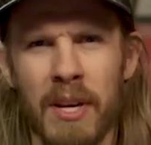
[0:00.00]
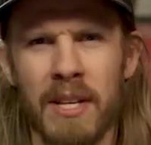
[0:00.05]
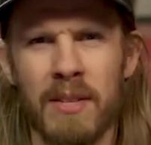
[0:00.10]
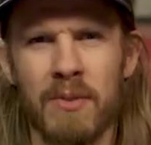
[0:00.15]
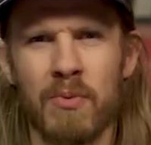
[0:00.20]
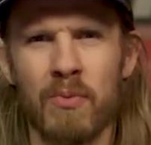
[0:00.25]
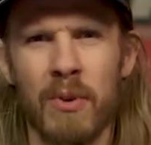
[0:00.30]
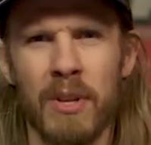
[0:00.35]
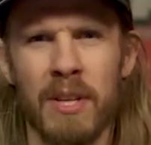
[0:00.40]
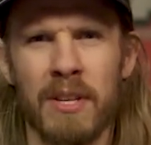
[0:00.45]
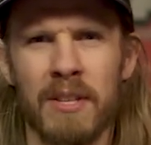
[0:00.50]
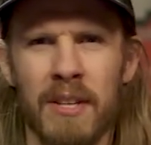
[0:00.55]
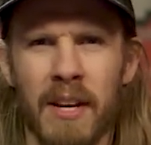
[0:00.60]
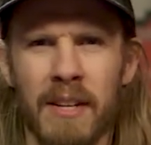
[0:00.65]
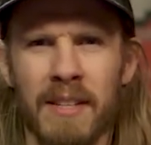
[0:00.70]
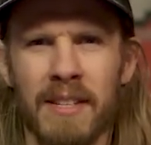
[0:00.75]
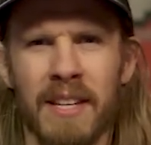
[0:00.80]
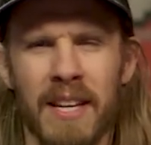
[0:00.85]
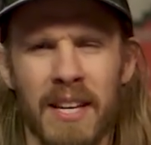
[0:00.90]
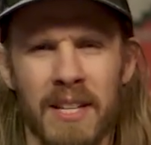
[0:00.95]
it's really
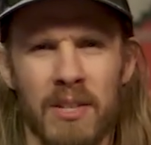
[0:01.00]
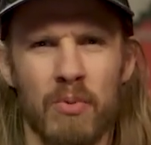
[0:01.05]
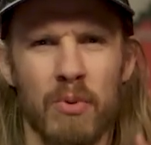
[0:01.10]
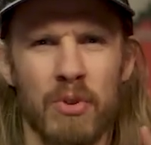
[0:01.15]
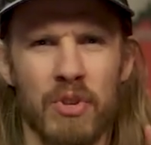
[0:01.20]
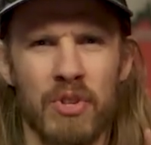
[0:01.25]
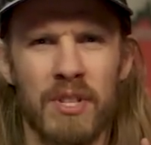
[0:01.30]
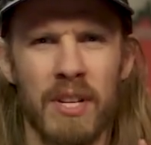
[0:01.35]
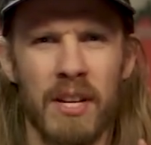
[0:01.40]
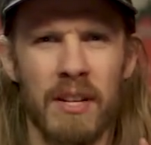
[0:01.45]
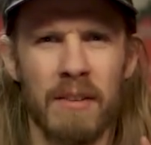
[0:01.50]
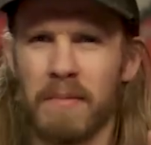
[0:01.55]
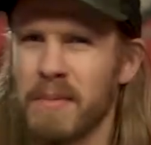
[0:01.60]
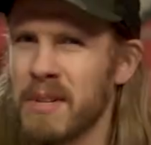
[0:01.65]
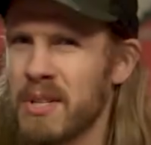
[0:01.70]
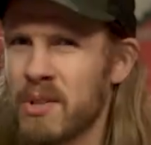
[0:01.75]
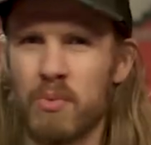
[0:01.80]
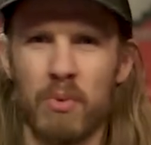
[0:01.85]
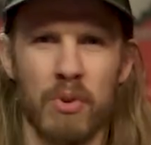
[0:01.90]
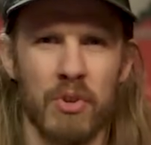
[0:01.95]
sudden, it switches in,
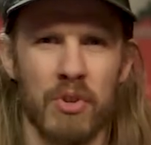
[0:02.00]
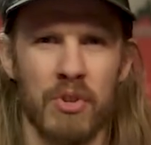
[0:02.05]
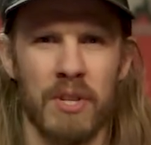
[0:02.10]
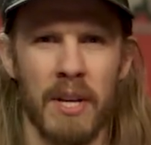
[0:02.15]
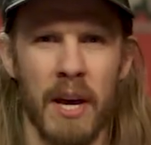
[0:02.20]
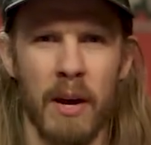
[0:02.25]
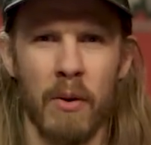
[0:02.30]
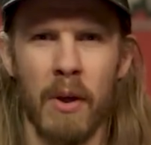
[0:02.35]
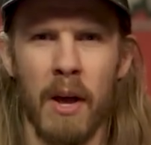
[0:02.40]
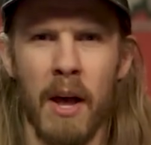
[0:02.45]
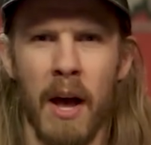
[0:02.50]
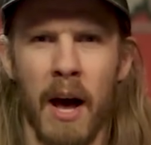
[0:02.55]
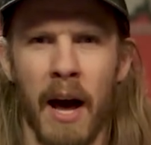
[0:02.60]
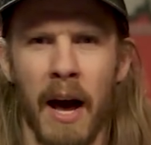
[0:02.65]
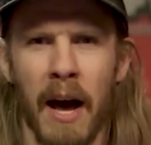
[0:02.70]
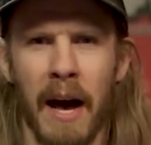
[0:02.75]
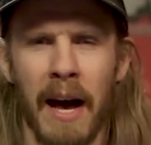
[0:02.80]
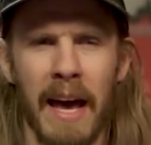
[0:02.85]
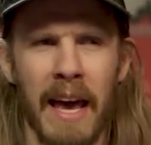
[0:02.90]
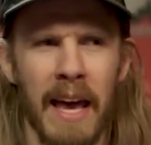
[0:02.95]
it switches out,
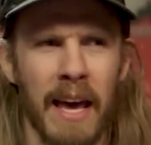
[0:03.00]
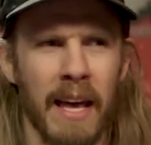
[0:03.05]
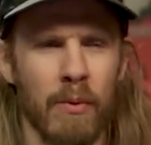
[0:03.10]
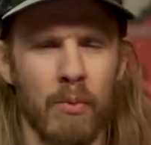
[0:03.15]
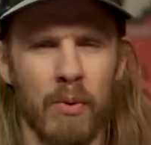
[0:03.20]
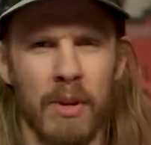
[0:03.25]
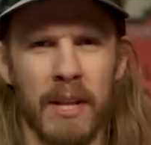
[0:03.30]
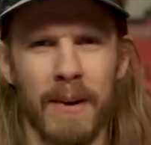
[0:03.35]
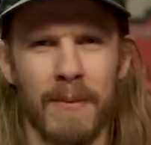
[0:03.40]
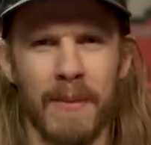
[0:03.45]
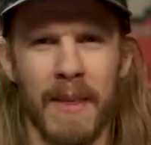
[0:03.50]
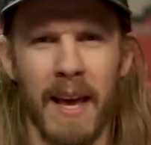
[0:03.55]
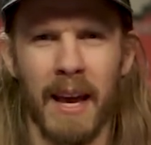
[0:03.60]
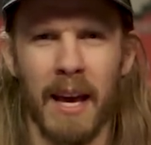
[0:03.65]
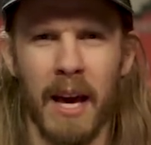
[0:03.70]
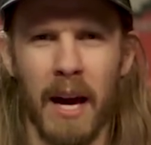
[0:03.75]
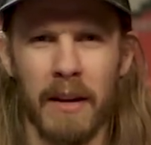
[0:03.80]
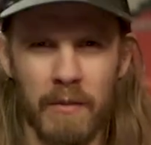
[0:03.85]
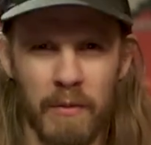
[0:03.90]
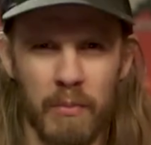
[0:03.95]
and without
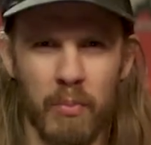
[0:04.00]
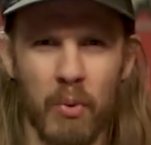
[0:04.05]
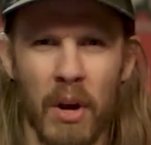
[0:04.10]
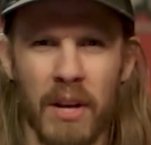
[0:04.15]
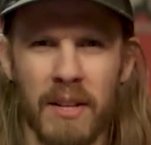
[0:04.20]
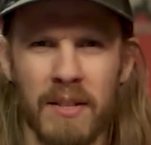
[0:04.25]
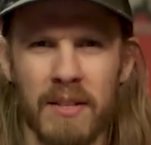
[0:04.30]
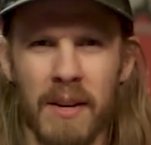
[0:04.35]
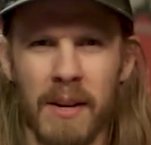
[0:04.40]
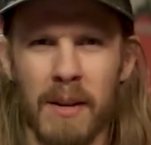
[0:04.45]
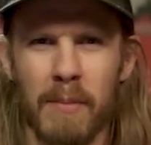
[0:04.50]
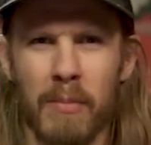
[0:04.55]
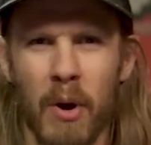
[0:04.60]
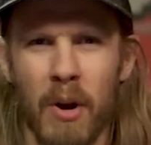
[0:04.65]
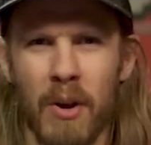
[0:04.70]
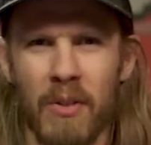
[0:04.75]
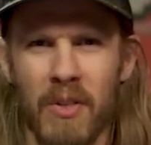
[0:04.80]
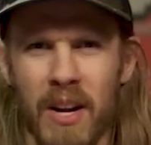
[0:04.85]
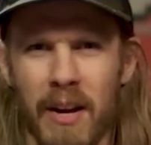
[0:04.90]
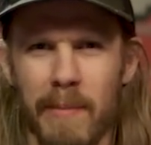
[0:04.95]
that kind of bright, sunny
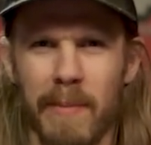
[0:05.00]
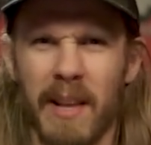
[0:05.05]
part that I'm